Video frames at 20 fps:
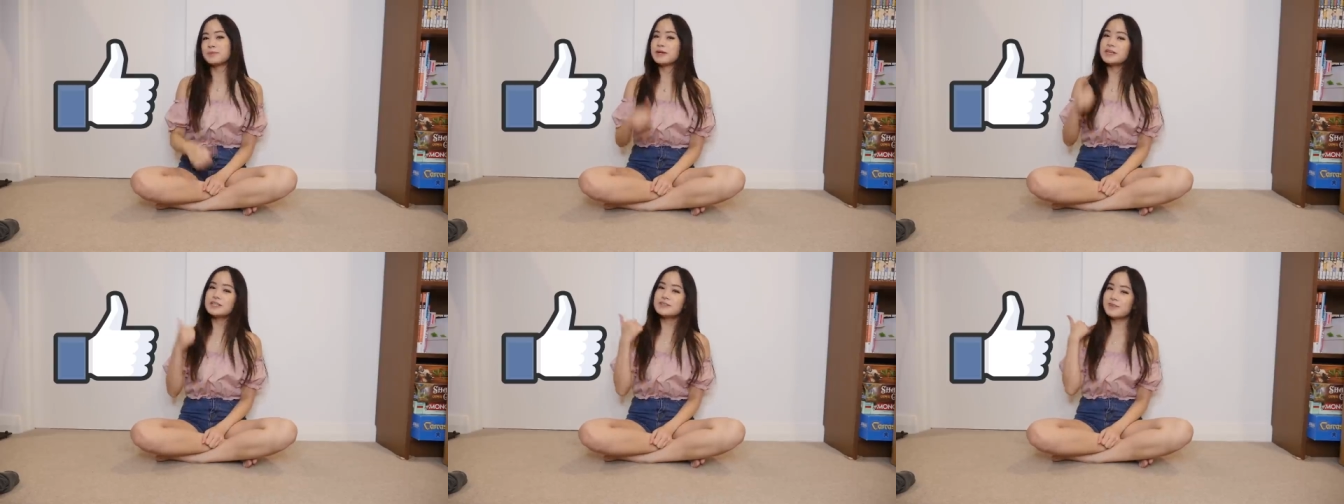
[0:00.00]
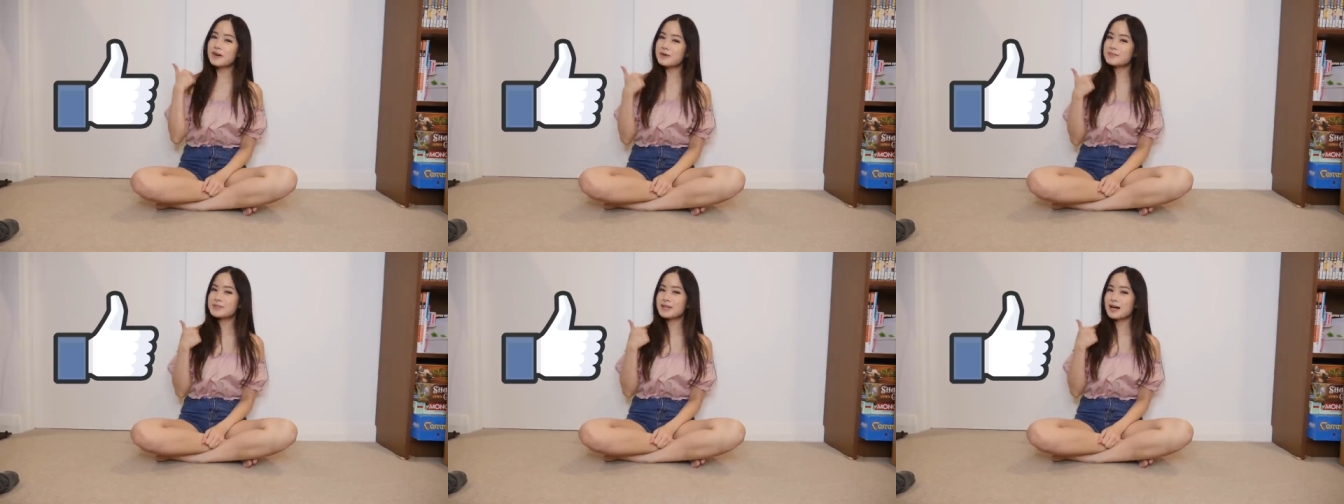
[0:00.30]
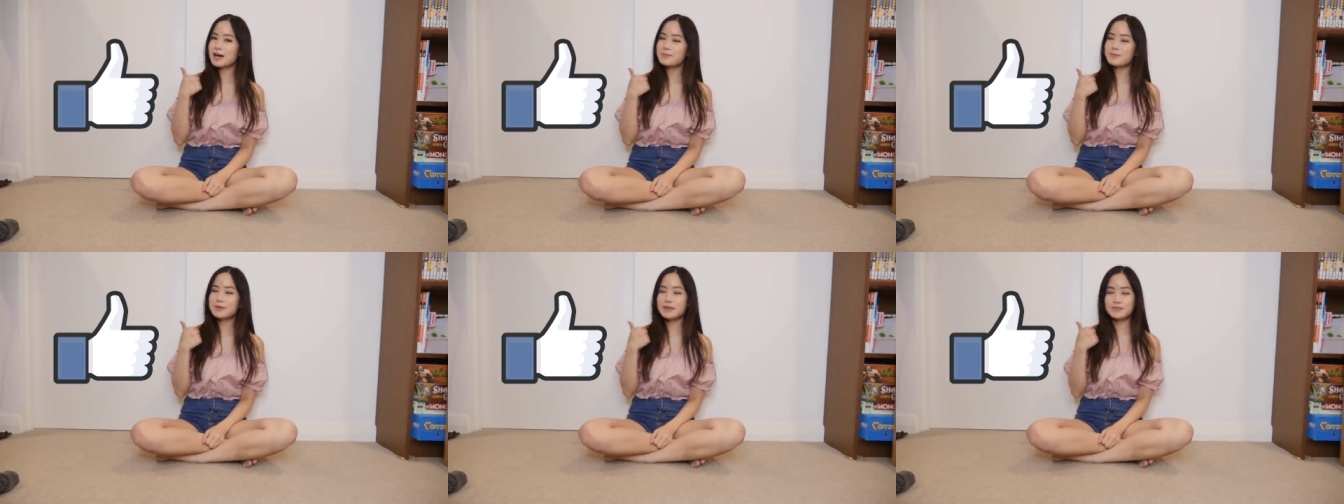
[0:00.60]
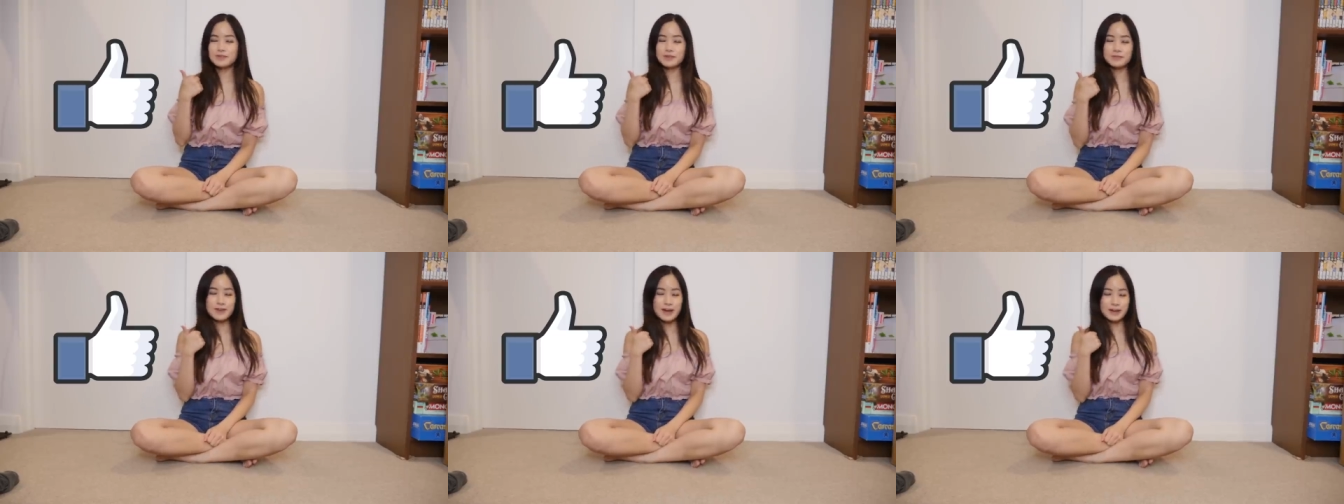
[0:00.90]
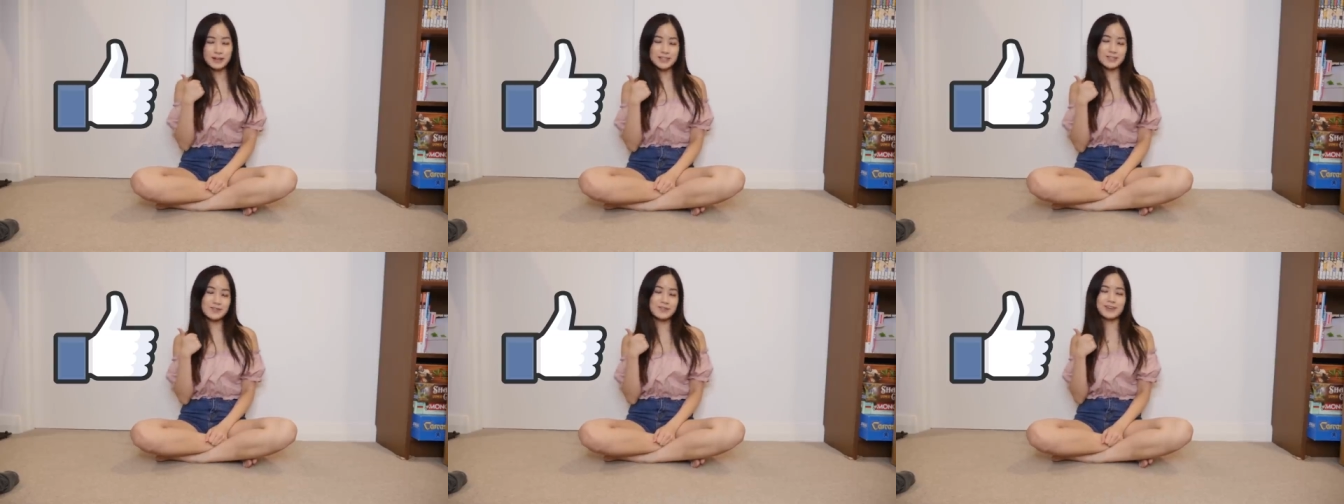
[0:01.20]
Please thumbs up if you
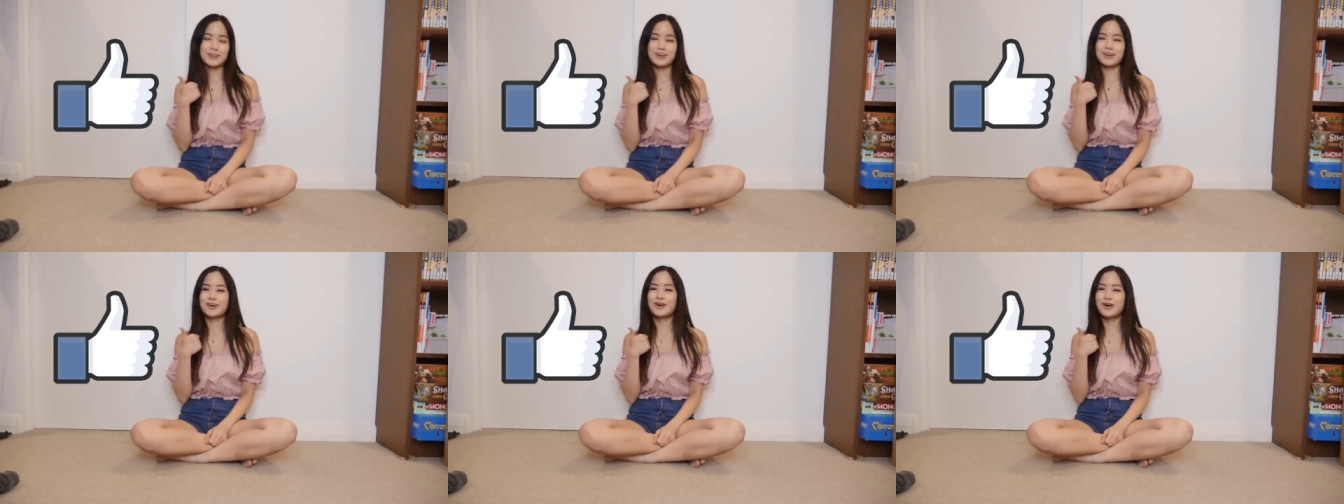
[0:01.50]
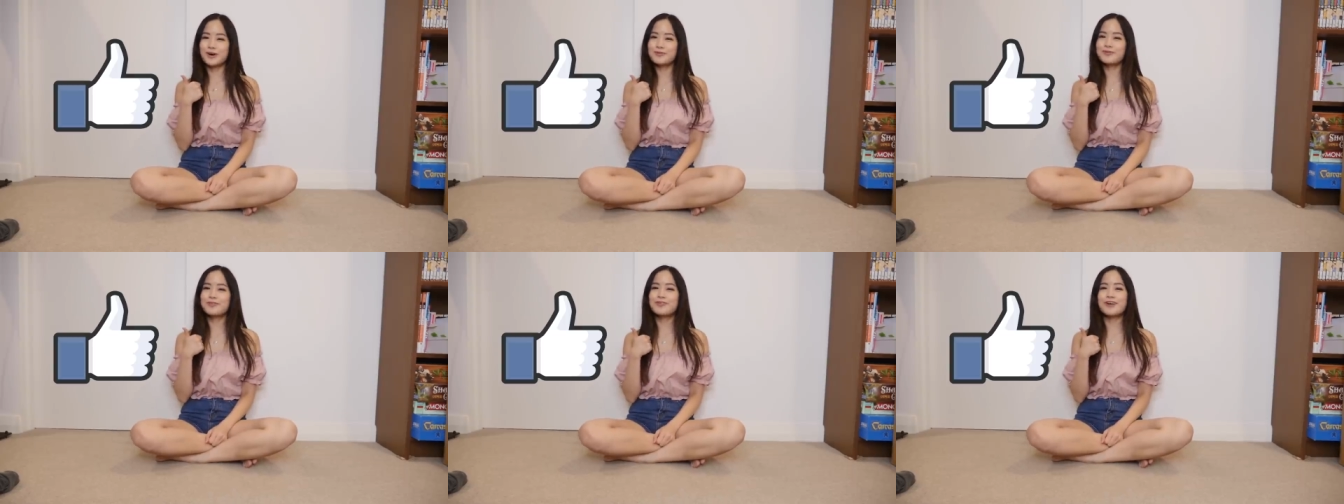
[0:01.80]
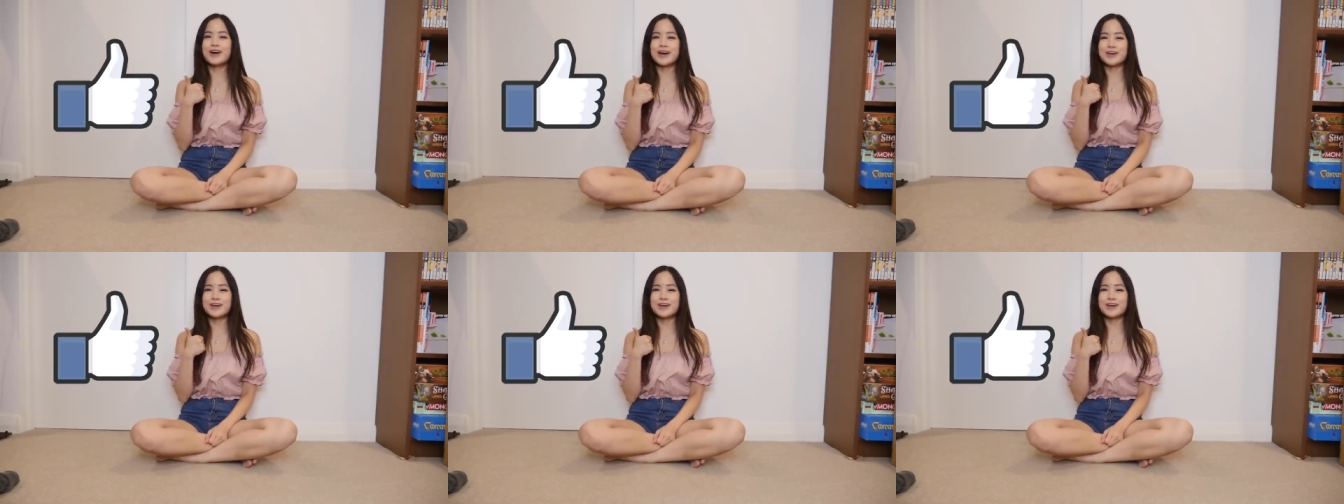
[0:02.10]
found this video helpful,